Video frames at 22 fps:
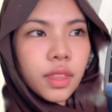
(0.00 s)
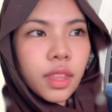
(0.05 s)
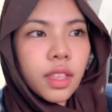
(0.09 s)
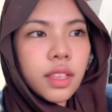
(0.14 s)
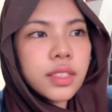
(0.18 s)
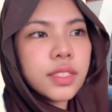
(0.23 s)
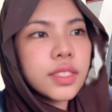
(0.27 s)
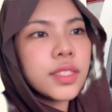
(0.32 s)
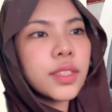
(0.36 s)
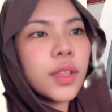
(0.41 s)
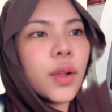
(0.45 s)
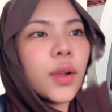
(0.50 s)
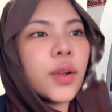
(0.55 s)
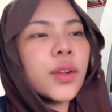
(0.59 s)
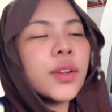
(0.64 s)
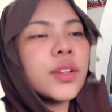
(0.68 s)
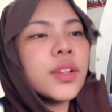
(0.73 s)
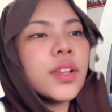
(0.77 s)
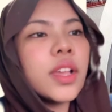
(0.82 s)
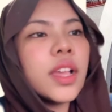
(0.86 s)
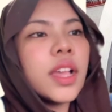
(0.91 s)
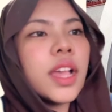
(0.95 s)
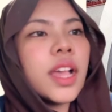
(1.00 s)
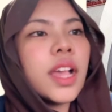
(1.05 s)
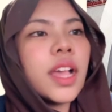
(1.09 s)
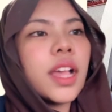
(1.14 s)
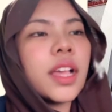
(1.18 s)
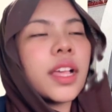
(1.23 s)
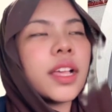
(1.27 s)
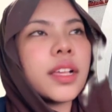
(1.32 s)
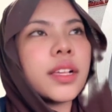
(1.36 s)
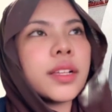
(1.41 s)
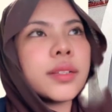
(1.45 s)
So
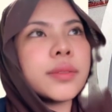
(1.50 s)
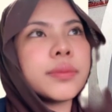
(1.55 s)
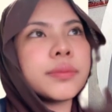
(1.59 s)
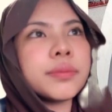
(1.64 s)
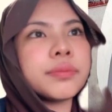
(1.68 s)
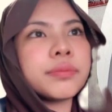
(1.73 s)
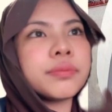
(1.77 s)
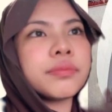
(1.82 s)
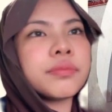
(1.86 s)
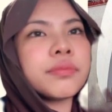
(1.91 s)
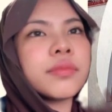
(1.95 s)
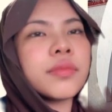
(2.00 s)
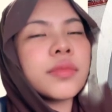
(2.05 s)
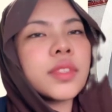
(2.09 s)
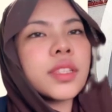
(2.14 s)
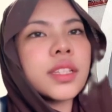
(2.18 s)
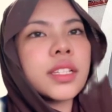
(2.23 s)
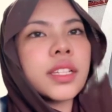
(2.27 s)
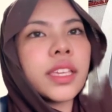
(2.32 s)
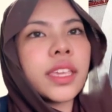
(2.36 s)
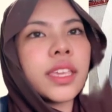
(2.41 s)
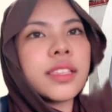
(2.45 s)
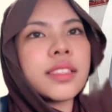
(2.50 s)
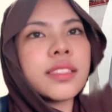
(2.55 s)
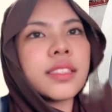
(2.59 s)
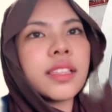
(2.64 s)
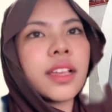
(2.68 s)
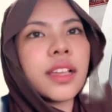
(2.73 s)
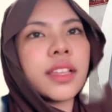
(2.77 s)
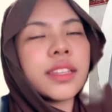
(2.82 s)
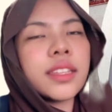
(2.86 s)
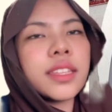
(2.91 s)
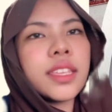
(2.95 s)
the case
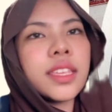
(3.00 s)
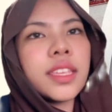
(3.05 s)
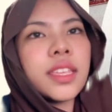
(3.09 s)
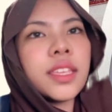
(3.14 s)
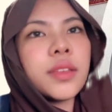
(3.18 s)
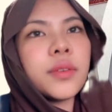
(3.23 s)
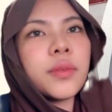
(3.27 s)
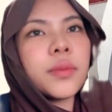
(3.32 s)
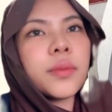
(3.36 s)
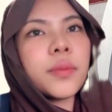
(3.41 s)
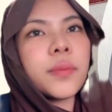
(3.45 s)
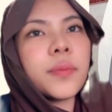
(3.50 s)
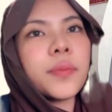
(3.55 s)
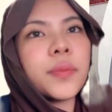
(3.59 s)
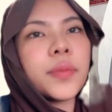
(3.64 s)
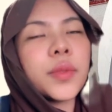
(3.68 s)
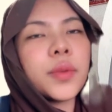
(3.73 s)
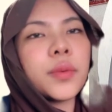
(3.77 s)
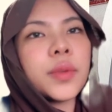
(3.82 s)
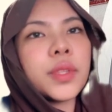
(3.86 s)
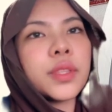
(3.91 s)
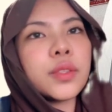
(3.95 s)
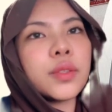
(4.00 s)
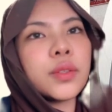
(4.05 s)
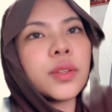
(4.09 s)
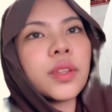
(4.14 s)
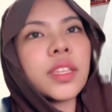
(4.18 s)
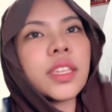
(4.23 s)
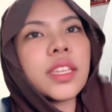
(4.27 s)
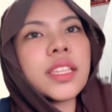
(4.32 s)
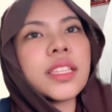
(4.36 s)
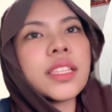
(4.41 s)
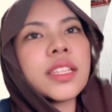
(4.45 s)
study we
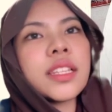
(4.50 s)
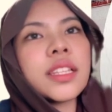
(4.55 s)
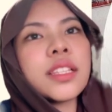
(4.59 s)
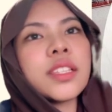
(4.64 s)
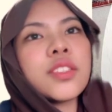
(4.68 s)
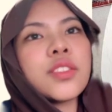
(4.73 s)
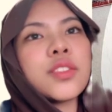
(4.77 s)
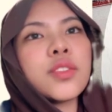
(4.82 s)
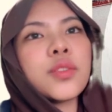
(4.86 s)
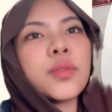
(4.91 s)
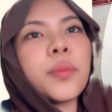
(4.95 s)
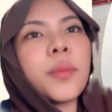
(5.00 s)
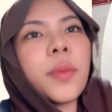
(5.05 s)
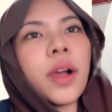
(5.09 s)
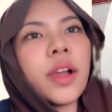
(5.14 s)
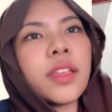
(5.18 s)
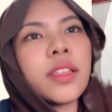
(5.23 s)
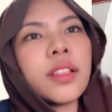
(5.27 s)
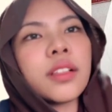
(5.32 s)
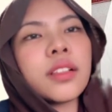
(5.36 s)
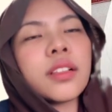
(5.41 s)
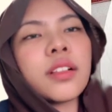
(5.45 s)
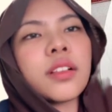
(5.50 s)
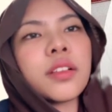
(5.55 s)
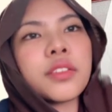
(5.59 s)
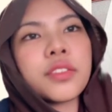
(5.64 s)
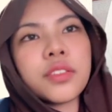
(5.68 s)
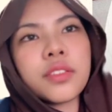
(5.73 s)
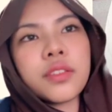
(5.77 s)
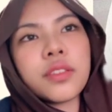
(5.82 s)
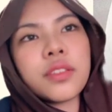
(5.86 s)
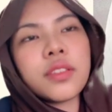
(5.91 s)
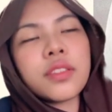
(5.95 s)
took in Jubail
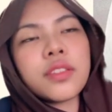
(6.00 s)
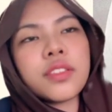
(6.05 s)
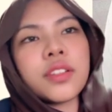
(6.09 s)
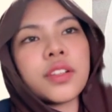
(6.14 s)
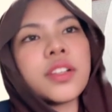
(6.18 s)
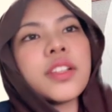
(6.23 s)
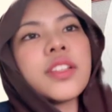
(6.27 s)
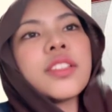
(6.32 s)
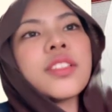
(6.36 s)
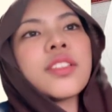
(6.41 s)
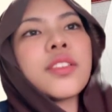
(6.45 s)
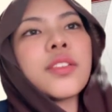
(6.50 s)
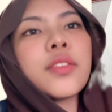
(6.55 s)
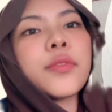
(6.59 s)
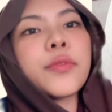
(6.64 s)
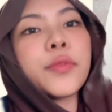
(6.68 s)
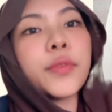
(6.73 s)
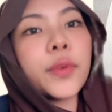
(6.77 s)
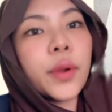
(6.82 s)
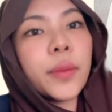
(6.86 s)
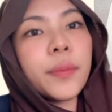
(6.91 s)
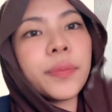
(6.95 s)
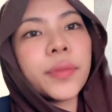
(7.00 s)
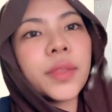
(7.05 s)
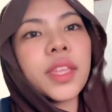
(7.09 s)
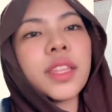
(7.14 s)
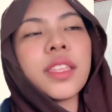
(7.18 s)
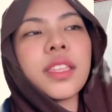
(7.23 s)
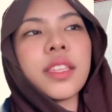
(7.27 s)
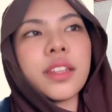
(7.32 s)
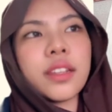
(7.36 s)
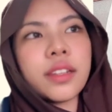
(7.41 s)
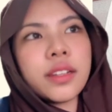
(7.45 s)
Church, Rome
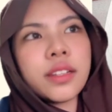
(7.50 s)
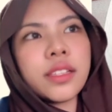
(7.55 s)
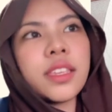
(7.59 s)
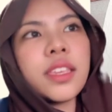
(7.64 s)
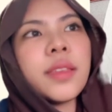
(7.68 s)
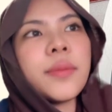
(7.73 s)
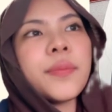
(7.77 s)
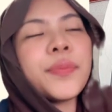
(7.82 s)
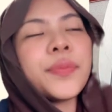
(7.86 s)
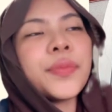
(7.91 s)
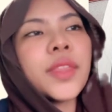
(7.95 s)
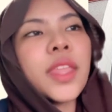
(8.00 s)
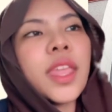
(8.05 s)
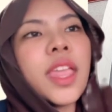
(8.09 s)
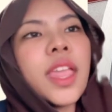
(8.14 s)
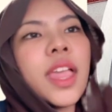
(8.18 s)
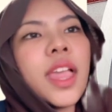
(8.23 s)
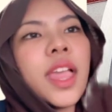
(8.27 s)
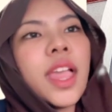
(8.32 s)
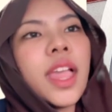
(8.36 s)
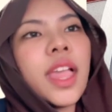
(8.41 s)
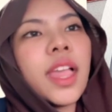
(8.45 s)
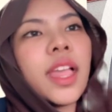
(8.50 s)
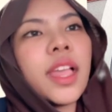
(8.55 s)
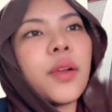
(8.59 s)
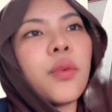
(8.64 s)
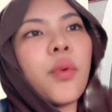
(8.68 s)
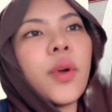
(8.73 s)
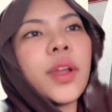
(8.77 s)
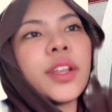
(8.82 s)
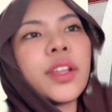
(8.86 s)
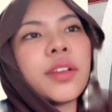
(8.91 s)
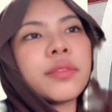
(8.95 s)
in Italy,
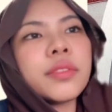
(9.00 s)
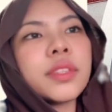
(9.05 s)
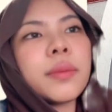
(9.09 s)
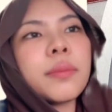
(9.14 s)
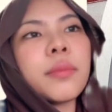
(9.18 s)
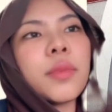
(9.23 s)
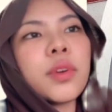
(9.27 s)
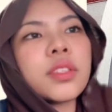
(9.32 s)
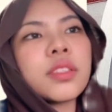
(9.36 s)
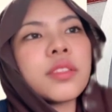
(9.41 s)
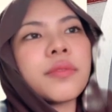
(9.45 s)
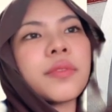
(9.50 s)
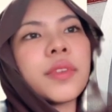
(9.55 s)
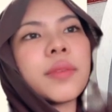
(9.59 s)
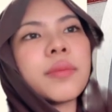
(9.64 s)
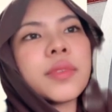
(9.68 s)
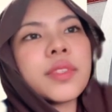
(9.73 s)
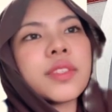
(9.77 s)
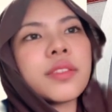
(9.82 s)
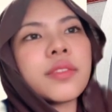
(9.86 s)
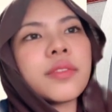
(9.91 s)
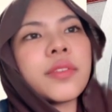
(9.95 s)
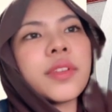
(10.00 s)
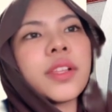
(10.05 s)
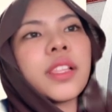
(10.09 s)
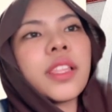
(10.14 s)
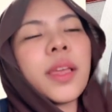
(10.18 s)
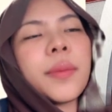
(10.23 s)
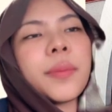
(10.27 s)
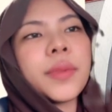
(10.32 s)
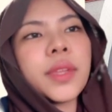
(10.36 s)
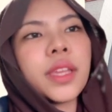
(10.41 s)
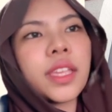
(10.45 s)
one of the most famous
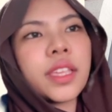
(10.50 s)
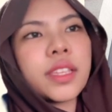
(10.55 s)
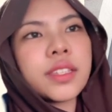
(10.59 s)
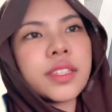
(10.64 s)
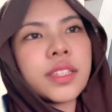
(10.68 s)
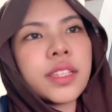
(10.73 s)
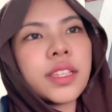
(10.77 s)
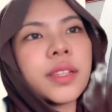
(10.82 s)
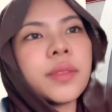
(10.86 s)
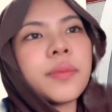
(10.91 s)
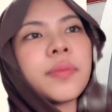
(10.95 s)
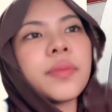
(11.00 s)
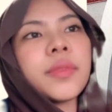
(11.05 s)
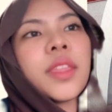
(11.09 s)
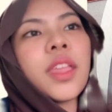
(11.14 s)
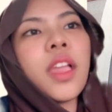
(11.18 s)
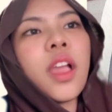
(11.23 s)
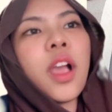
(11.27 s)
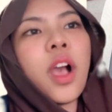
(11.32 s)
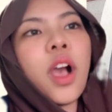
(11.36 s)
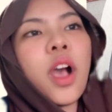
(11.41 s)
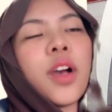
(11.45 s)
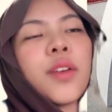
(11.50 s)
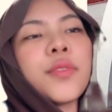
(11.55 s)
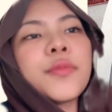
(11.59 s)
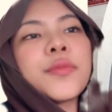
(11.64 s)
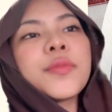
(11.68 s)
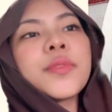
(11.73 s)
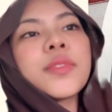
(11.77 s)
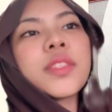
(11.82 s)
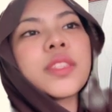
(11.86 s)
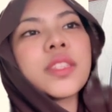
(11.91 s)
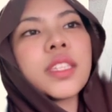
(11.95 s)
real application
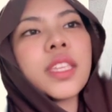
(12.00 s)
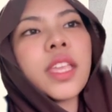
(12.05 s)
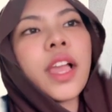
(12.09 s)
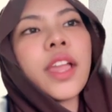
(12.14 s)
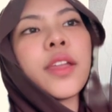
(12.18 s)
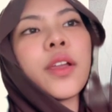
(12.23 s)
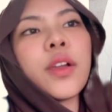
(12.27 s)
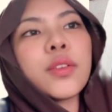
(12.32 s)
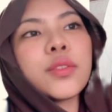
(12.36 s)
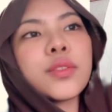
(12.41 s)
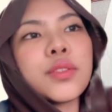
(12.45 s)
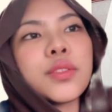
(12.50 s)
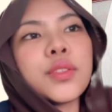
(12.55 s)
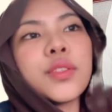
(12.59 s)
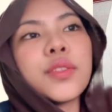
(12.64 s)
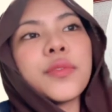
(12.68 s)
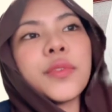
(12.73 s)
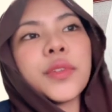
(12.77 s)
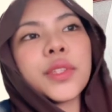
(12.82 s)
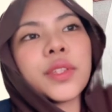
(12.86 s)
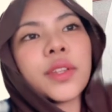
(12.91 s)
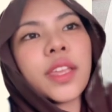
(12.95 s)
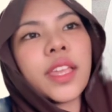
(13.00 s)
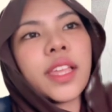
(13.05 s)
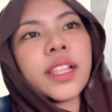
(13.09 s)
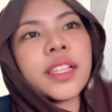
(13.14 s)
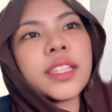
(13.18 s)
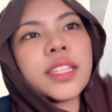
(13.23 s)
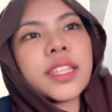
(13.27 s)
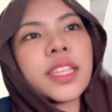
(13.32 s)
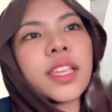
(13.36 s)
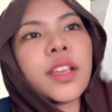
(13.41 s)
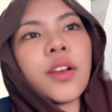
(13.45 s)
of TiO2
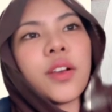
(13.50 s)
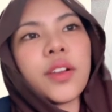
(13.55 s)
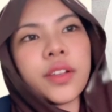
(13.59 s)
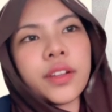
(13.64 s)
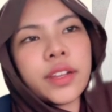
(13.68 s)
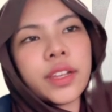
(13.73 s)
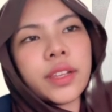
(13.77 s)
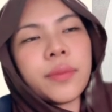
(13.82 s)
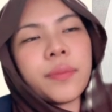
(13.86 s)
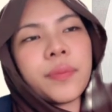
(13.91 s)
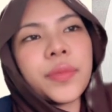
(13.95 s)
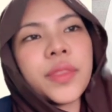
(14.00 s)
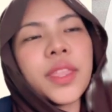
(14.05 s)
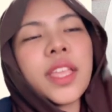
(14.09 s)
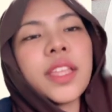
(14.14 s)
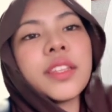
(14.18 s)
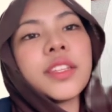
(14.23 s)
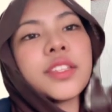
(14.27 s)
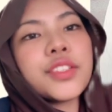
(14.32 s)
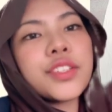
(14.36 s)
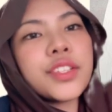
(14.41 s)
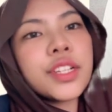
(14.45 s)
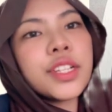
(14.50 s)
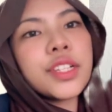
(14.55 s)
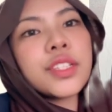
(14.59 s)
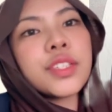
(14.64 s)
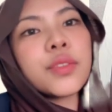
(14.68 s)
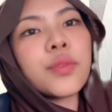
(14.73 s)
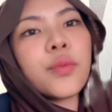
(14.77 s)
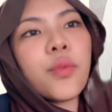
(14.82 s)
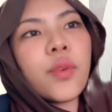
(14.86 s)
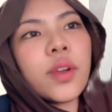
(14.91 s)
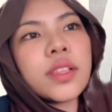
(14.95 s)
photocatalytic concrete. The
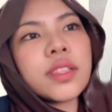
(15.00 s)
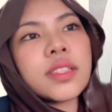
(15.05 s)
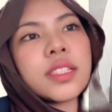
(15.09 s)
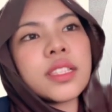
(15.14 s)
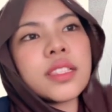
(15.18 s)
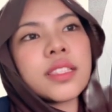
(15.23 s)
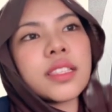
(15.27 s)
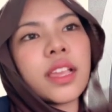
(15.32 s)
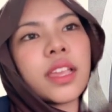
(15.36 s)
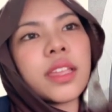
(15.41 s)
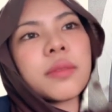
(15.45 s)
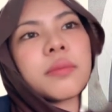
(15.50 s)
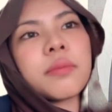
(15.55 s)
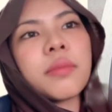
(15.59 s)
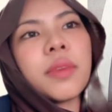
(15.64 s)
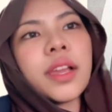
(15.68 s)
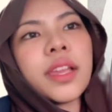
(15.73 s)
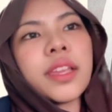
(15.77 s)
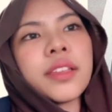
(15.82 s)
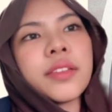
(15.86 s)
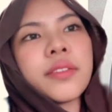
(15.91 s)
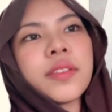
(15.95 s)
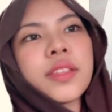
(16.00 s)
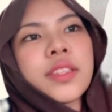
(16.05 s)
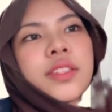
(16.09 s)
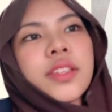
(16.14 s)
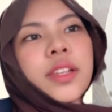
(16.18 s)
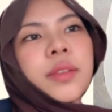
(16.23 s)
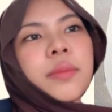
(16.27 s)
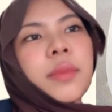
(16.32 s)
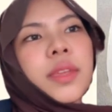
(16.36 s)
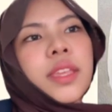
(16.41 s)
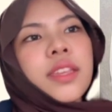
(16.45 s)
church was designed by
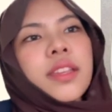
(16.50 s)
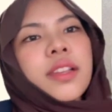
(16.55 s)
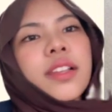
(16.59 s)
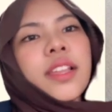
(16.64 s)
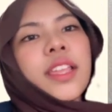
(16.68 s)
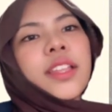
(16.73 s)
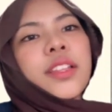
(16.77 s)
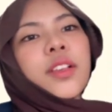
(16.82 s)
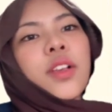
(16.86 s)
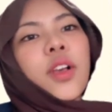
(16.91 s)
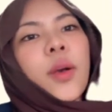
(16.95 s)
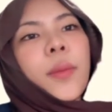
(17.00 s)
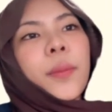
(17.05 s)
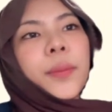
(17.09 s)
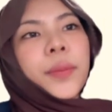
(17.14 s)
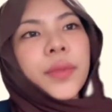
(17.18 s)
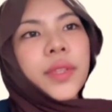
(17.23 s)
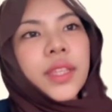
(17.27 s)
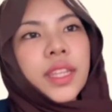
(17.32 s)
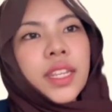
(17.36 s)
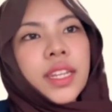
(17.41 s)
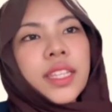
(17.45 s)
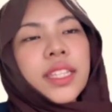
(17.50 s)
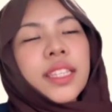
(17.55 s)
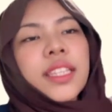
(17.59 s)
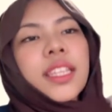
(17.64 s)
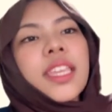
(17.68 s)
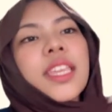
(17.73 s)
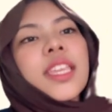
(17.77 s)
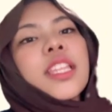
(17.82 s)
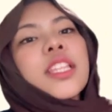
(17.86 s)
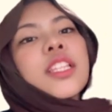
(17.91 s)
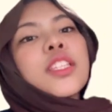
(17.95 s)
Richard Mayer and completed
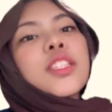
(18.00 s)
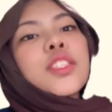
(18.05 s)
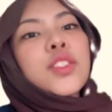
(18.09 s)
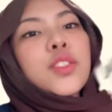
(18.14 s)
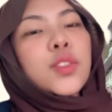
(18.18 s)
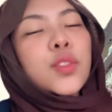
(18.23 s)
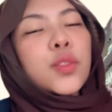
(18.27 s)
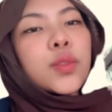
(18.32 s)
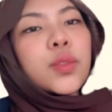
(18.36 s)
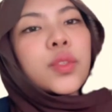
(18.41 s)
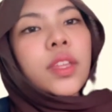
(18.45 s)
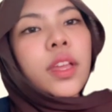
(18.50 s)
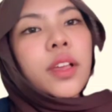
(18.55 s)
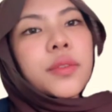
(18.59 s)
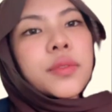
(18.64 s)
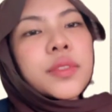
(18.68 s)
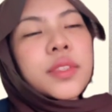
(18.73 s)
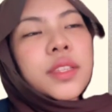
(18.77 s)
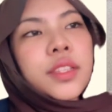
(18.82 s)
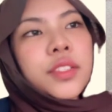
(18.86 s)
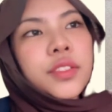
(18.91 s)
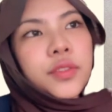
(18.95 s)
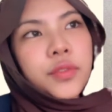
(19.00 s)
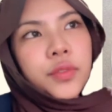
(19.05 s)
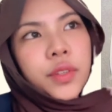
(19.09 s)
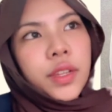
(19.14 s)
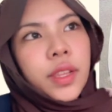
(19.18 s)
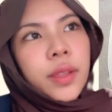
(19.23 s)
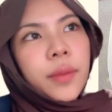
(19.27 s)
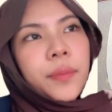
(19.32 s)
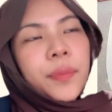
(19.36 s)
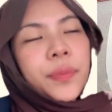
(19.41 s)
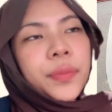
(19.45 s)
in
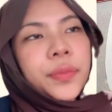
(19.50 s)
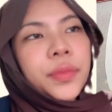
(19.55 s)
2003.